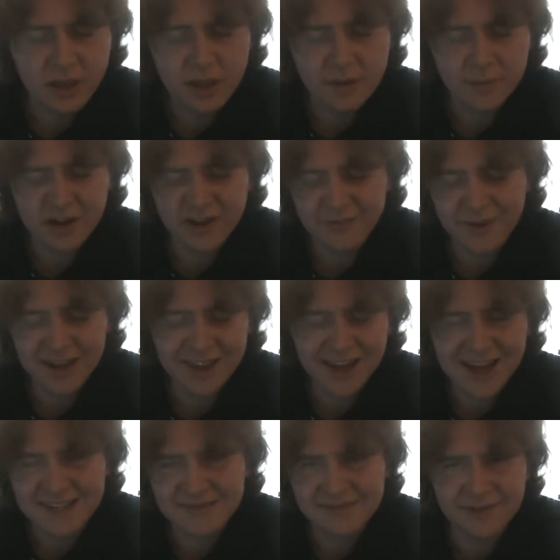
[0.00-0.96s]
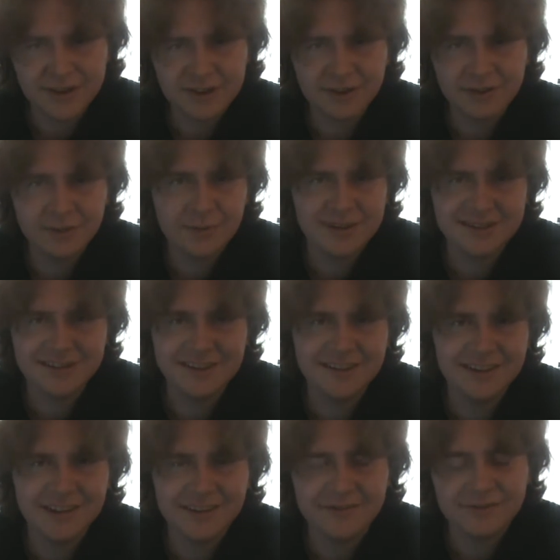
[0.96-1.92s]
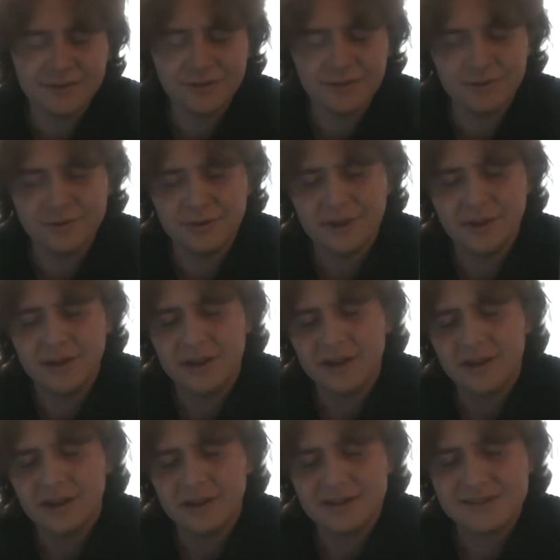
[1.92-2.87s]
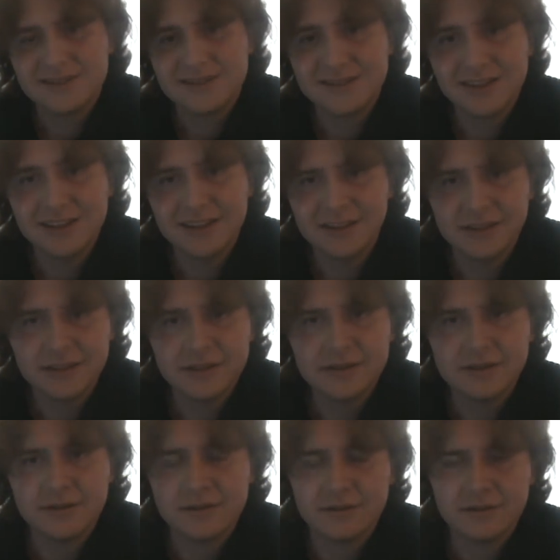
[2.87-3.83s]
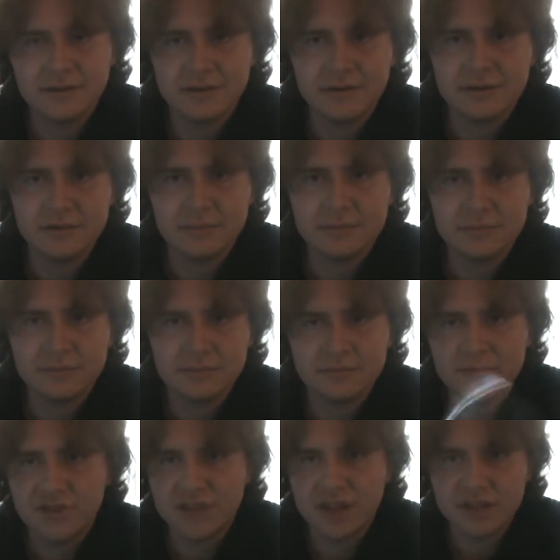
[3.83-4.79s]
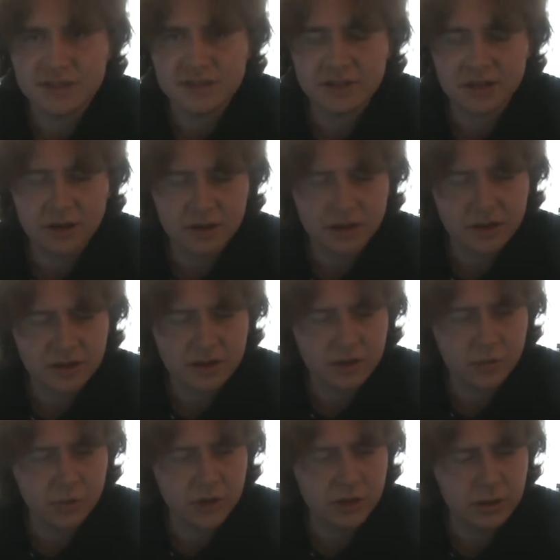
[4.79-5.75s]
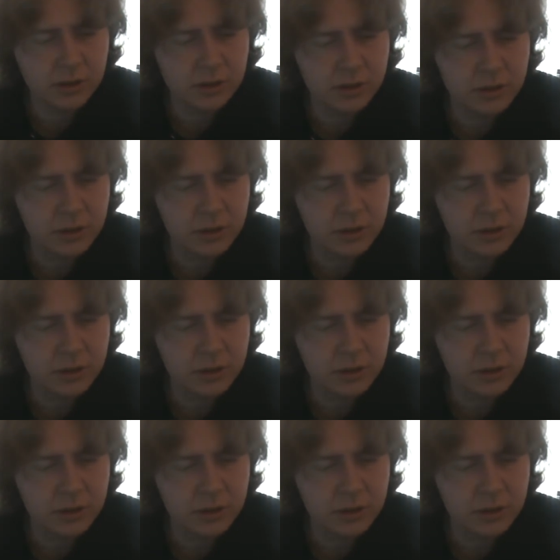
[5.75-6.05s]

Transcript: But if my last video wasn't enough to seal it, then chances are nothing will.